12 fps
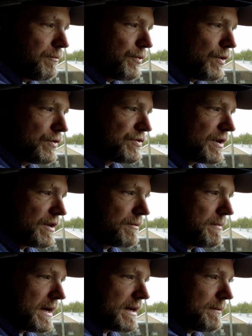Pro trailer
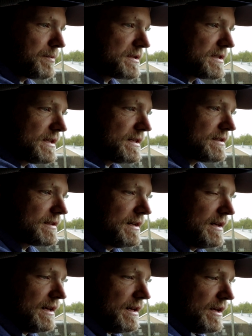backup assist.
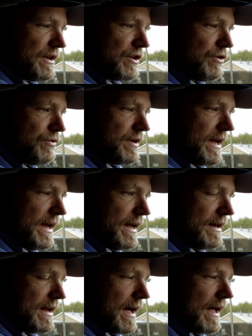You
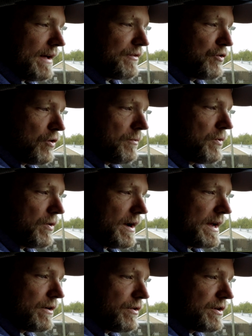can, I have normal
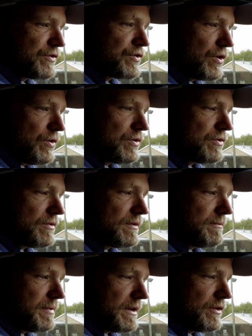angle controls,
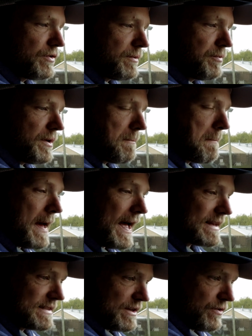but you can put
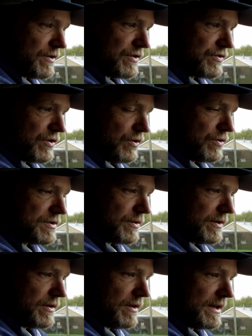max angle control,
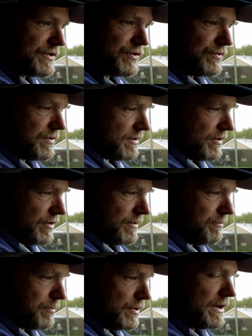so it'll let you
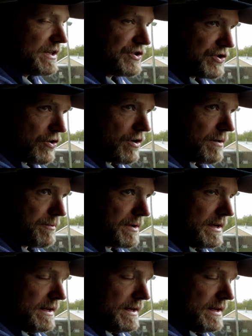turn pretty sharp.